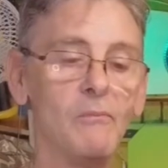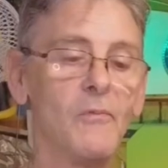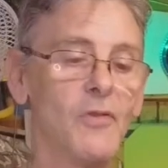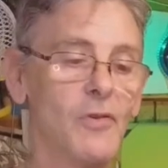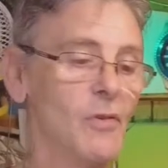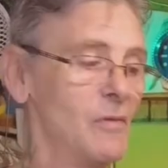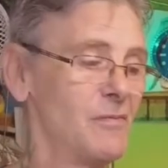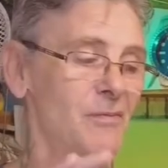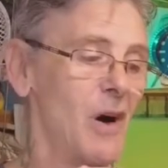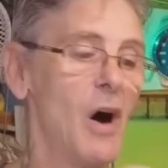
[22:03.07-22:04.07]
sort of
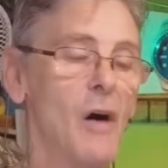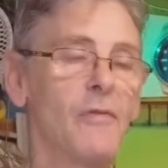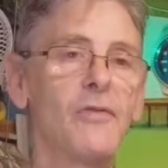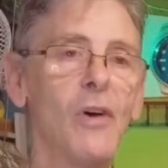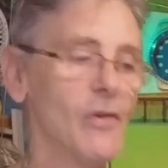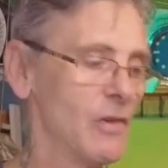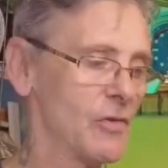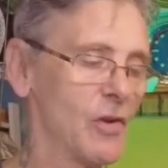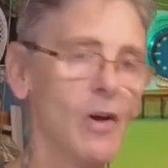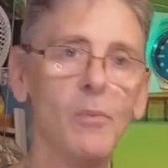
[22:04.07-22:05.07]
half sight the
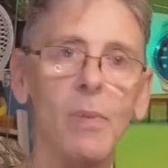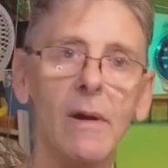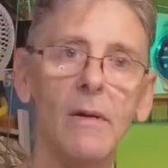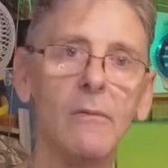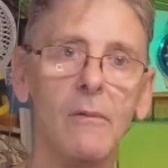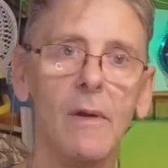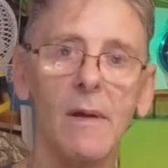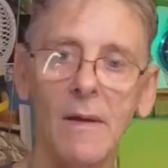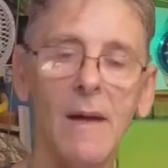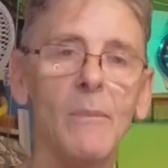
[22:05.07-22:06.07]
scope in and
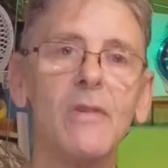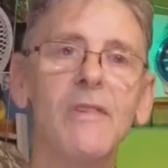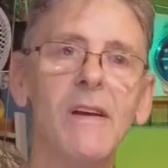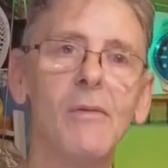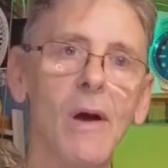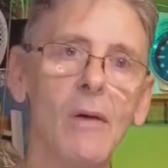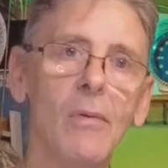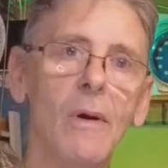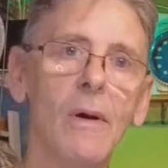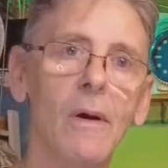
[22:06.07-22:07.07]
get me zero
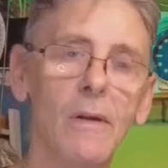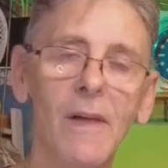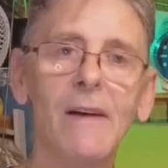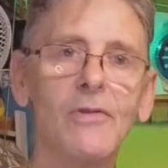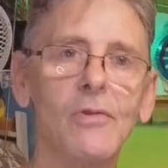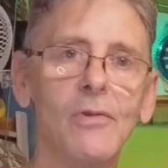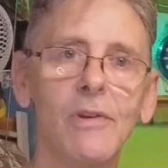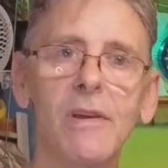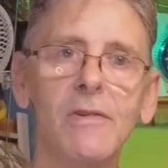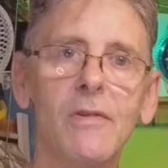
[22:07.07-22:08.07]
at that sort of
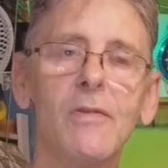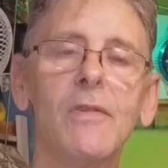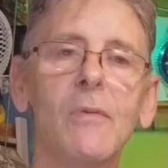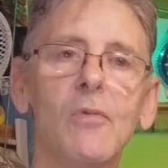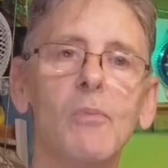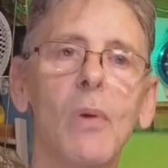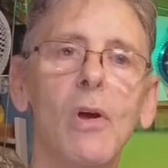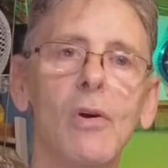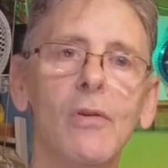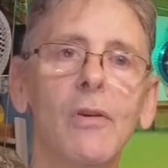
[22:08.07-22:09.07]
distance, it was
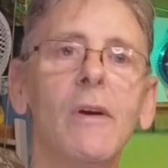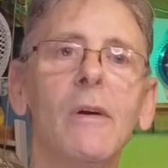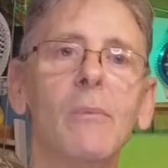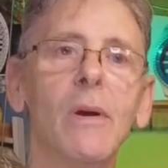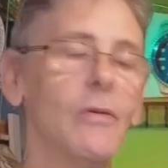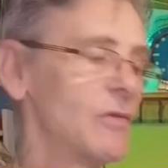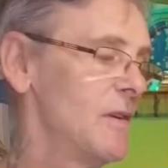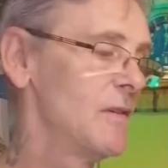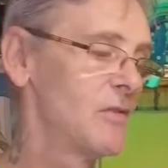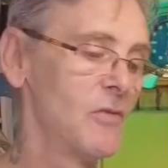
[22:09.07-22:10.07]
blurred because
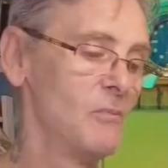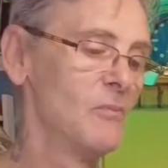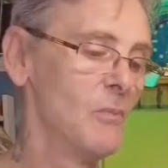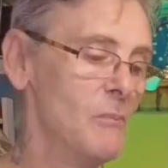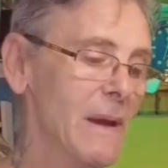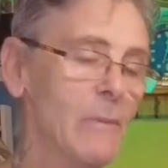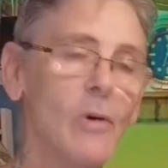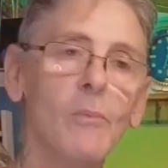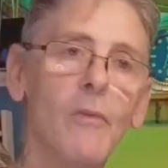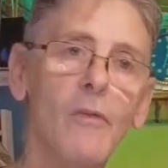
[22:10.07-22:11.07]
its
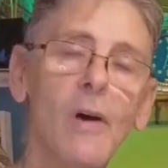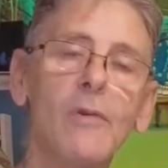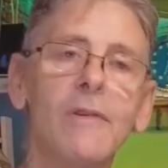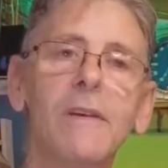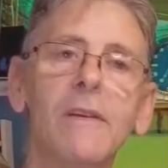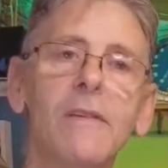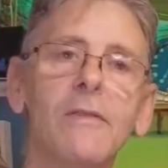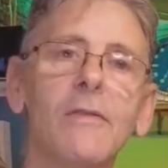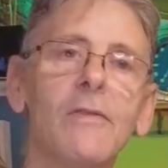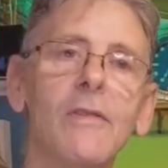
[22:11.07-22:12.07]
minimum focusing
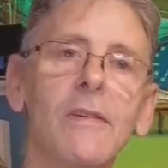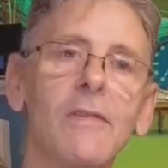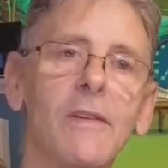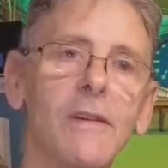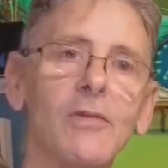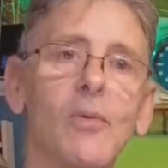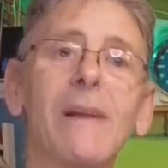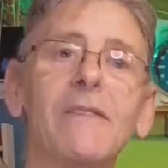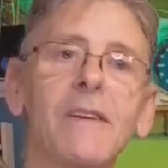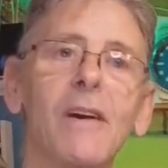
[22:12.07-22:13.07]
distance is
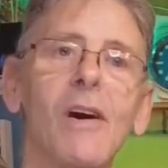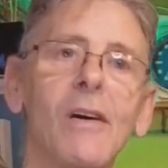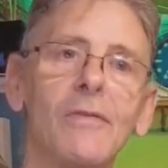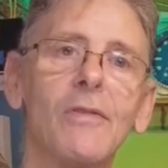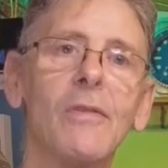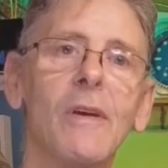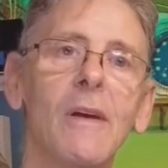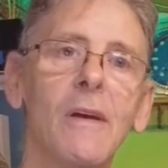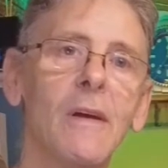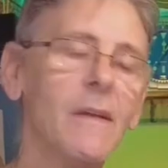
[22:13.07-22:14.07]
20 yards.
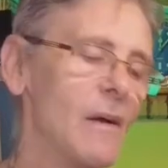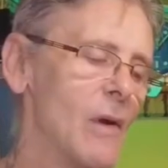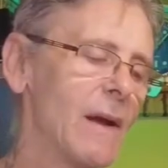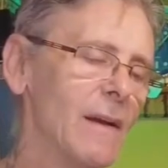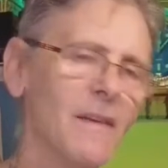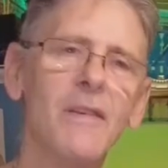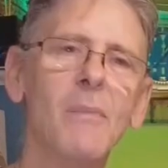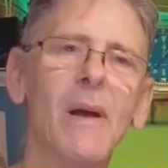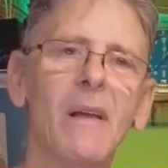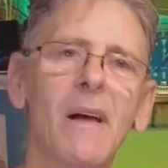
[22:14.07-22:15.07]
They reckon it's a
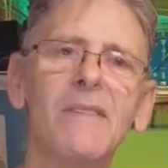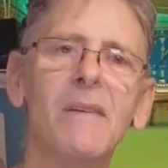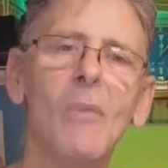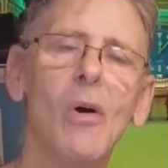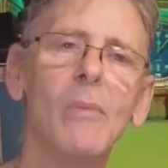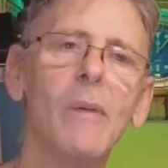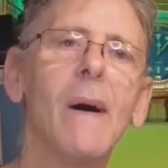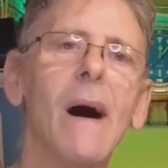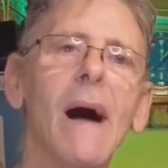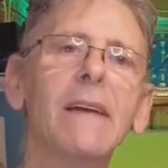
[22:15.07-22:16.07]
bit less, it might be
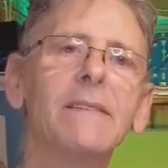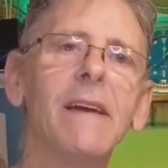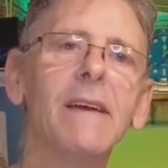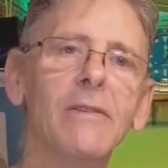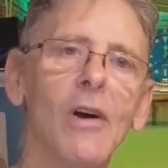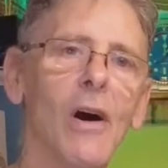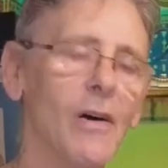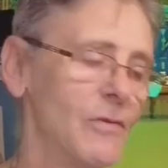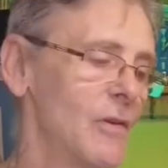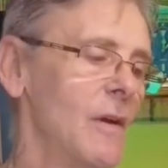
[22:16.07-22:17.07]
about 18
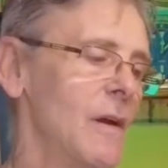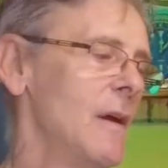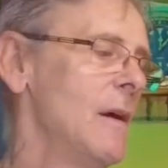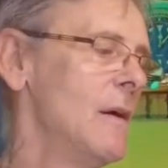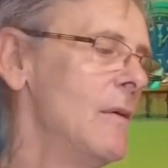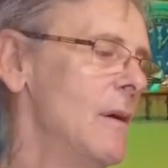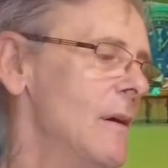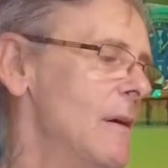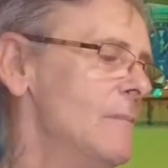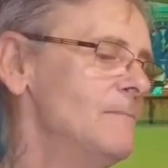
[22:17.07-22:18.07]
yards.
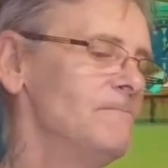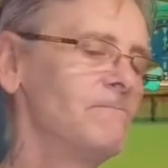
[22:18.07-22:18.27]
So